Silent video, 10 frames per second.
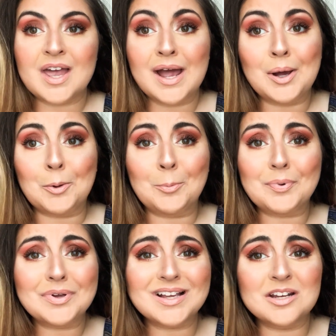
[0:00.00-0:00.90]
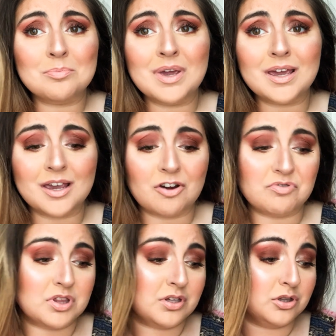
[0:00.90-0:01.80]
help in making
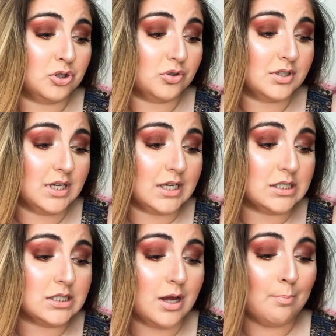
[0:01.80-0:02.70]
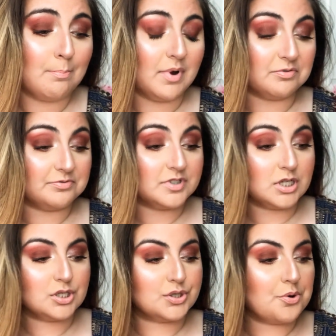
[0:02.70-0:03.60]
everything look nice and buffed.
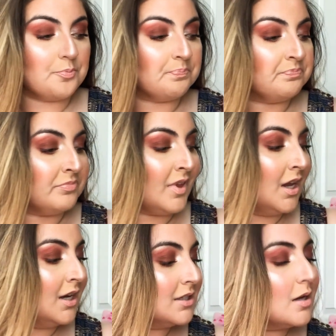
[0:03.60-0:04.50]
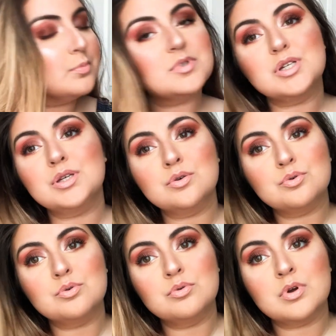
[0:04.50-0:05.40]
So it's up to
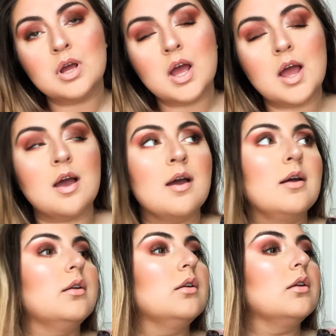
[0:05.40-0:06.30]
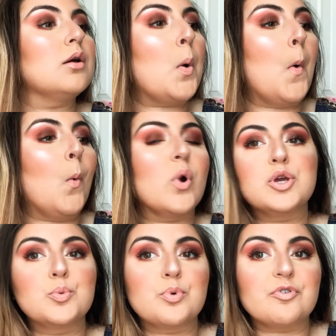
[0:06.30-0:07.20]
you and what
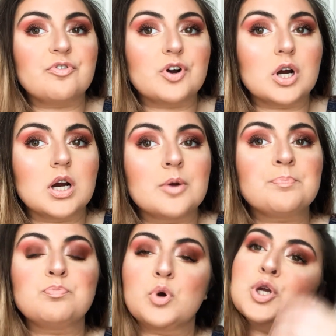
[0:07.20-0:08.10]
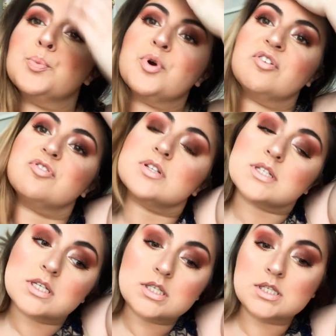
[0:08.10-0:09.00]
you prefer, what your
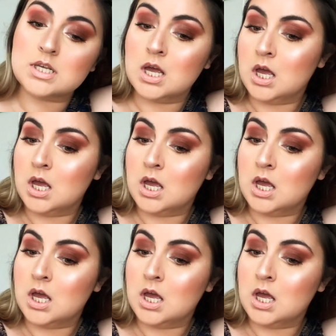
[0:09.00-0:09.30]
preference is.